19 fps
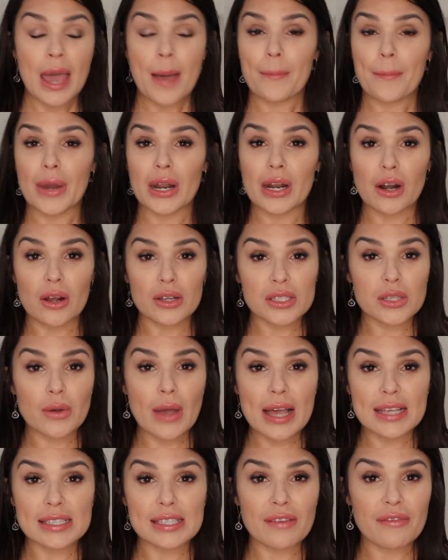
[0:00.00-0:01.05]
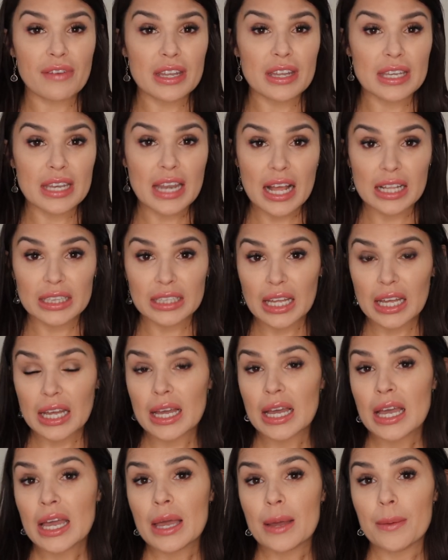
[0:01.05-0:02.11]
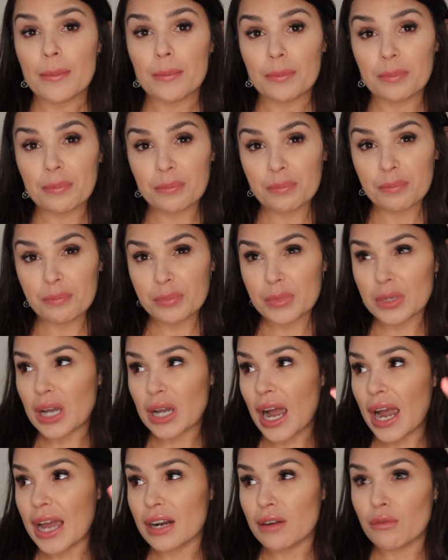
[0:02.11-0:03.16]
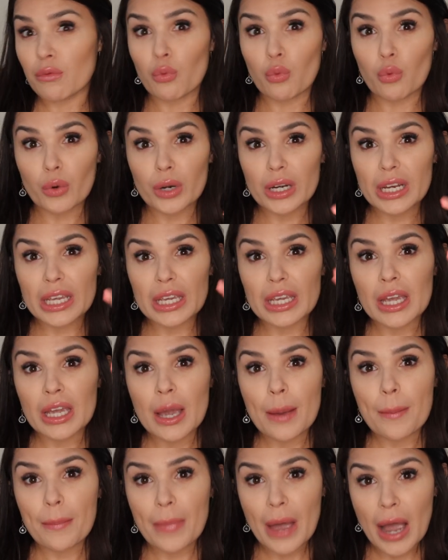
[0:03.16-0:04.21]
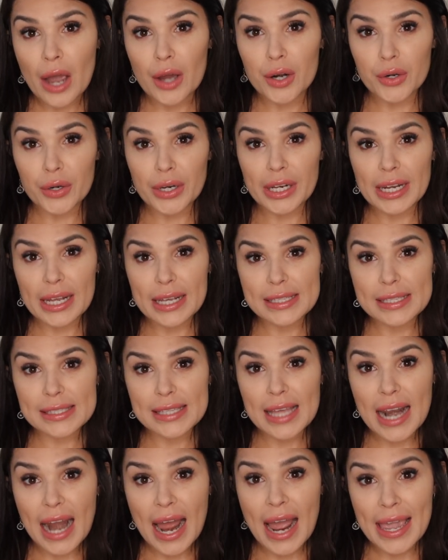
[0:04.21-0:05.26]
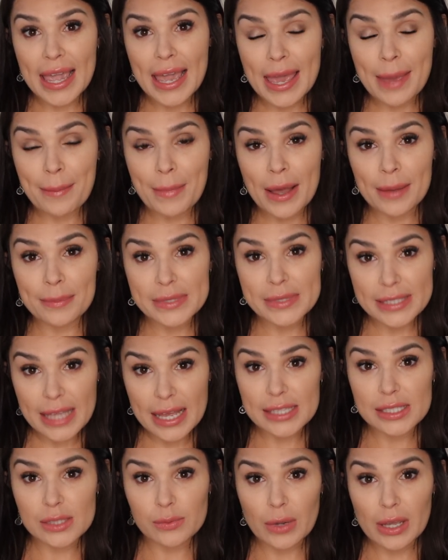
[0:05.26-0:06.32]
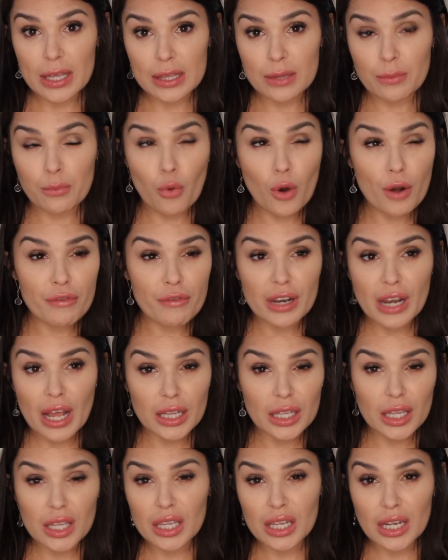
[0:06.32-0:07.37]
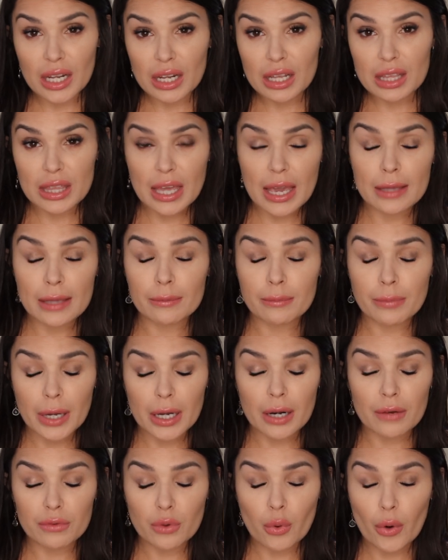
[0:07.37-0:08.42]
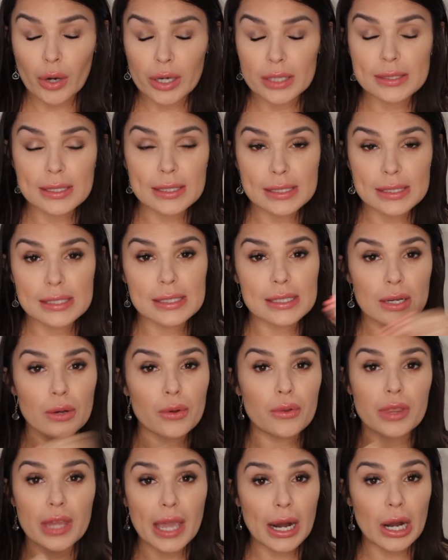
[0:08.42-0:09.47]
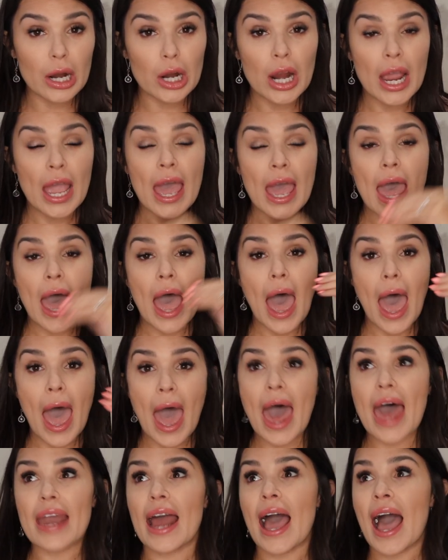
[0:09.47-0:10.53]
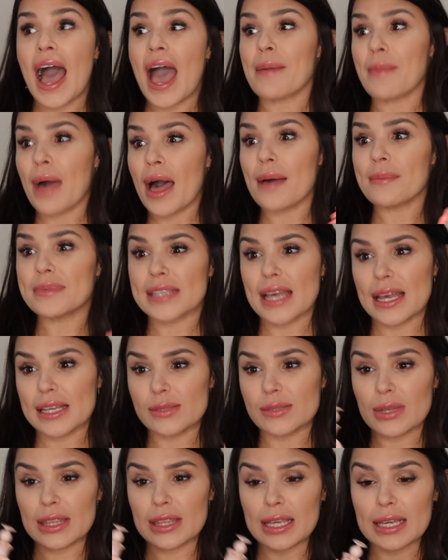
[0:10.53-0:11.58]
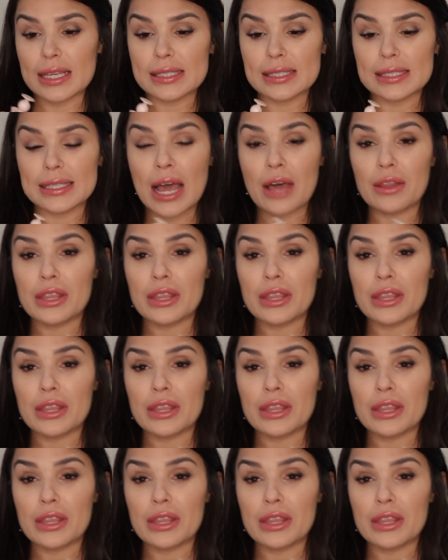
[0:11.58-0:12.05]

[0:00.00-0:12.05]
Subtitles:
but it also has a vanilla kind of woody powderiness that I am obsessed with. More vanilla than anything, but of course it's still there, and I'm obsessed with this. Now,